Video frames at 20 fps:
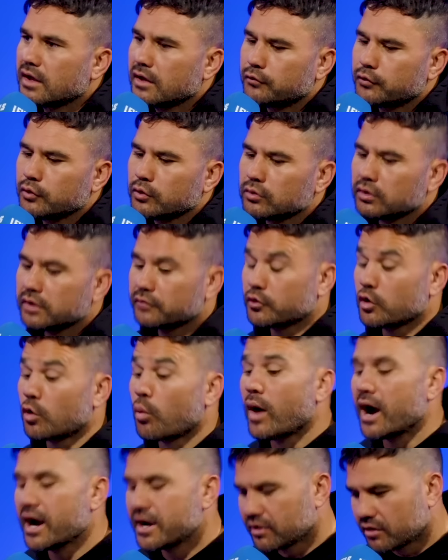If you're
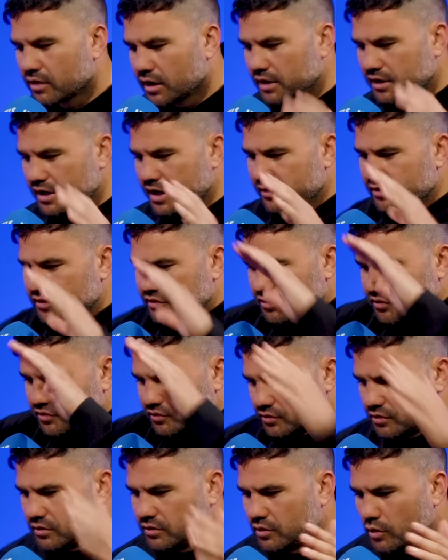Wayne, all right, now this is
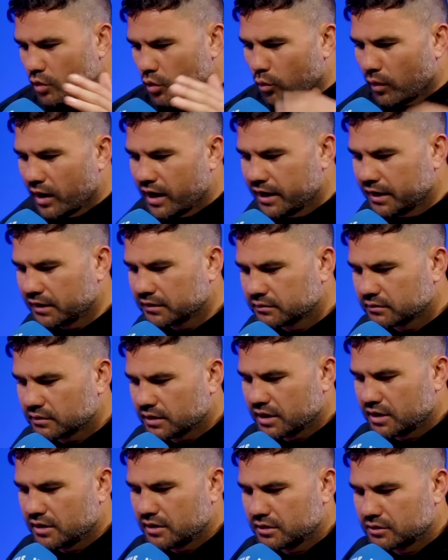your Wayne,
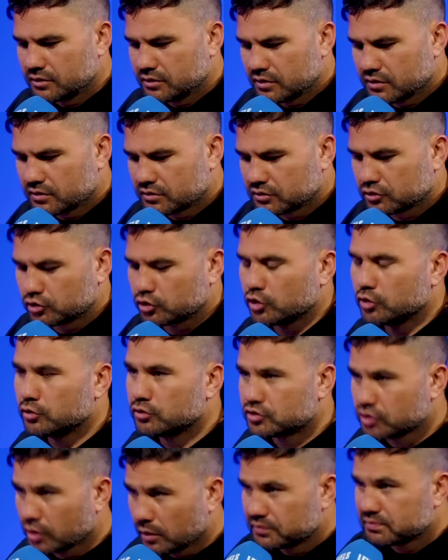and two
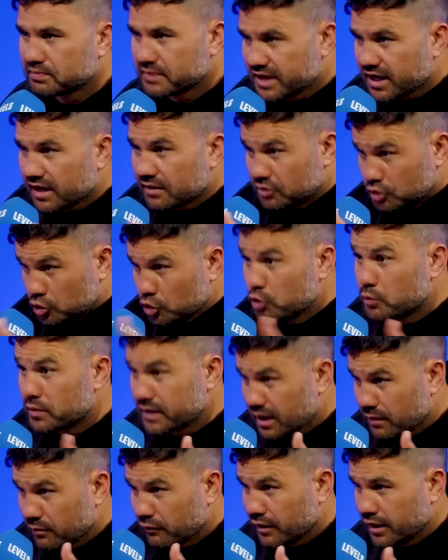jobs
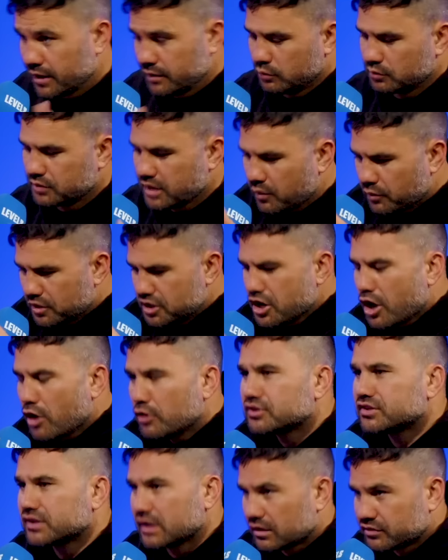become available. Now, we know
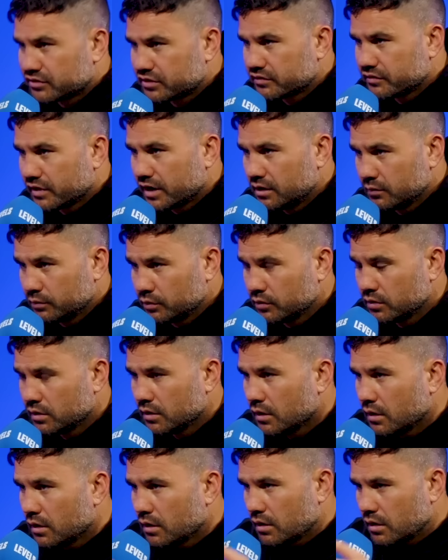South is available,
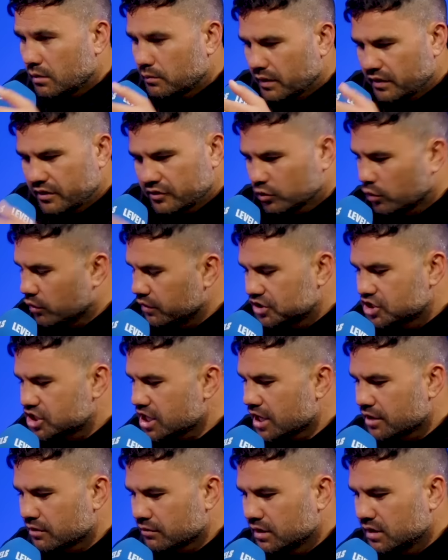but there's all this
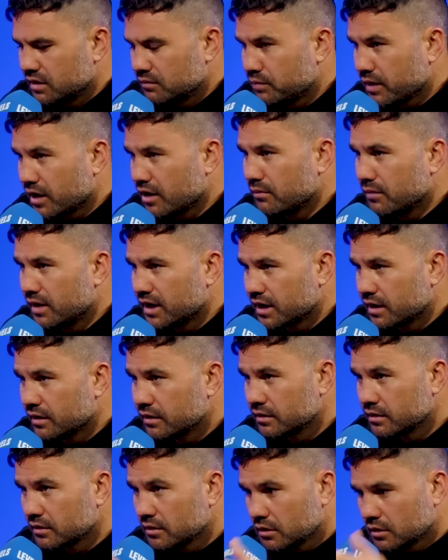chatter around
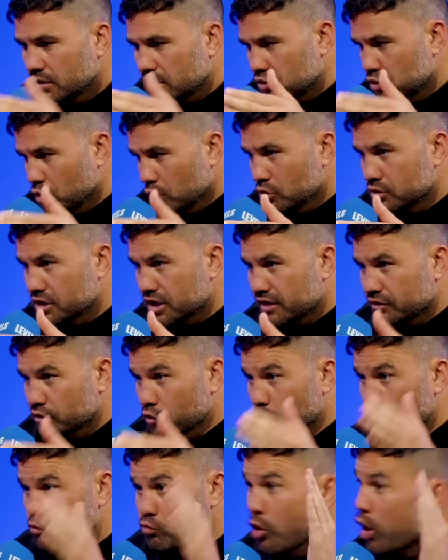Parramatta. You're looking at
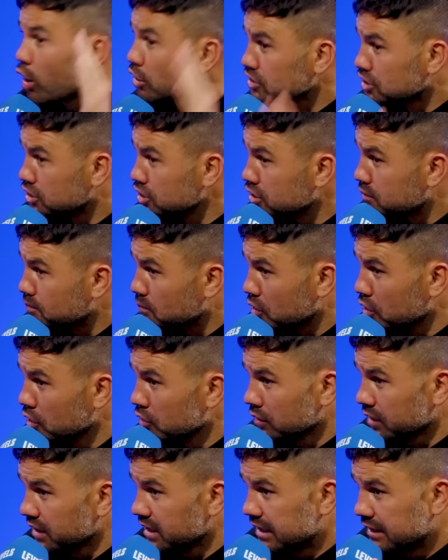the rosters
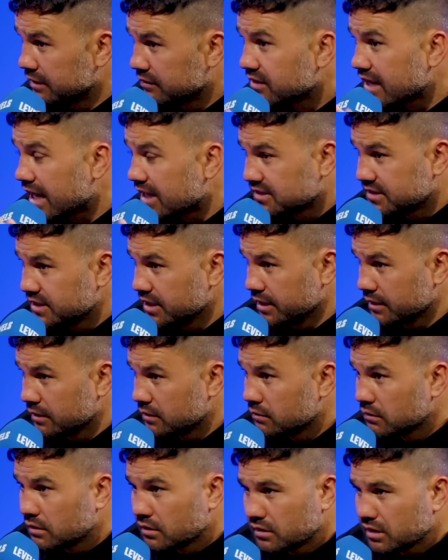purely. That's it.
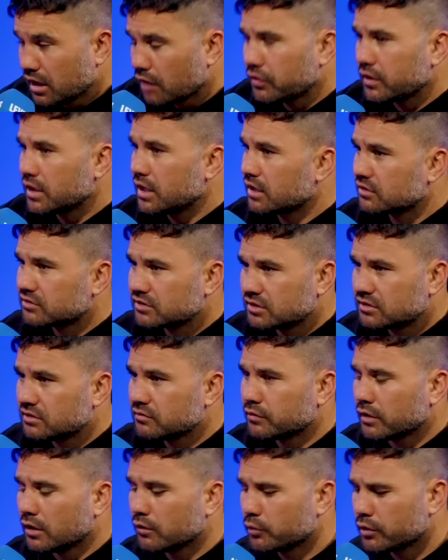Nothing else that's
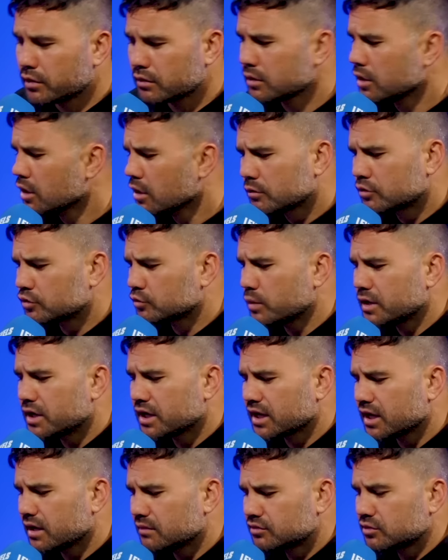involved with it. Because when
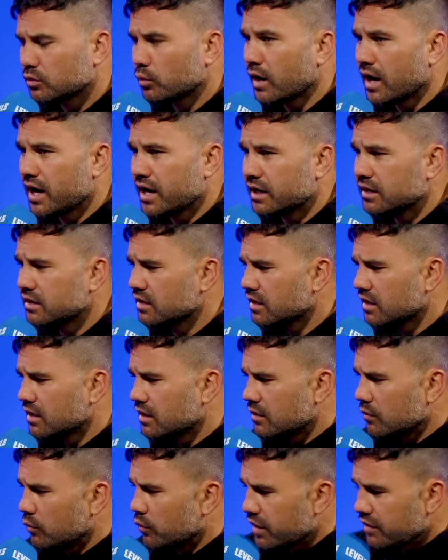it comes to Wayne,
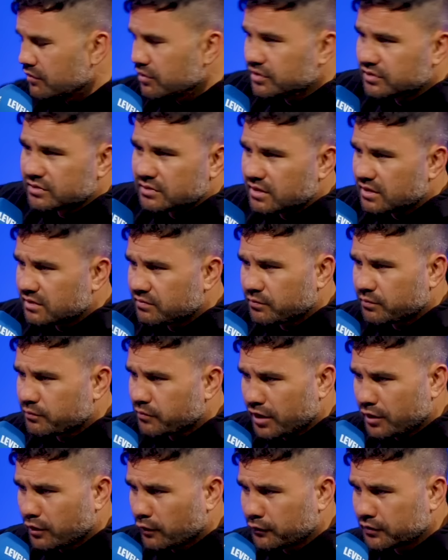whatever's the
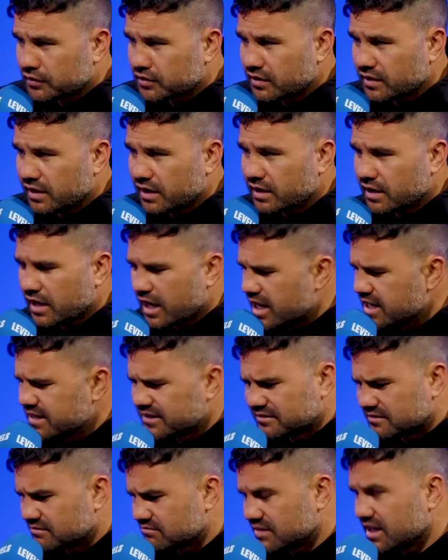front office and that, he
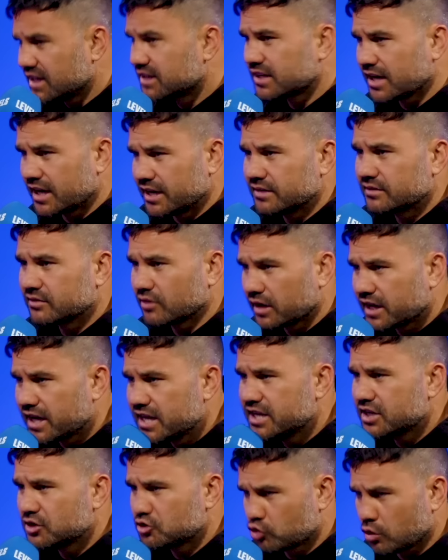dictates. Like,
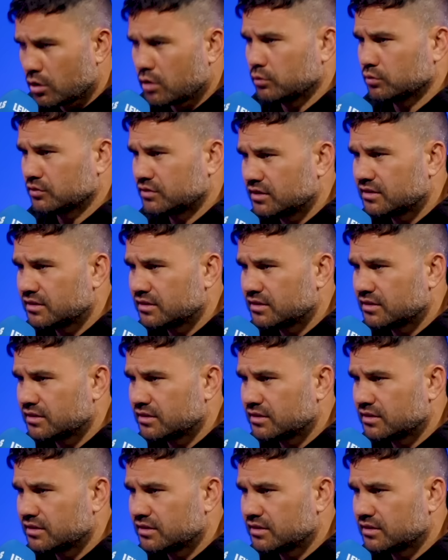he controls the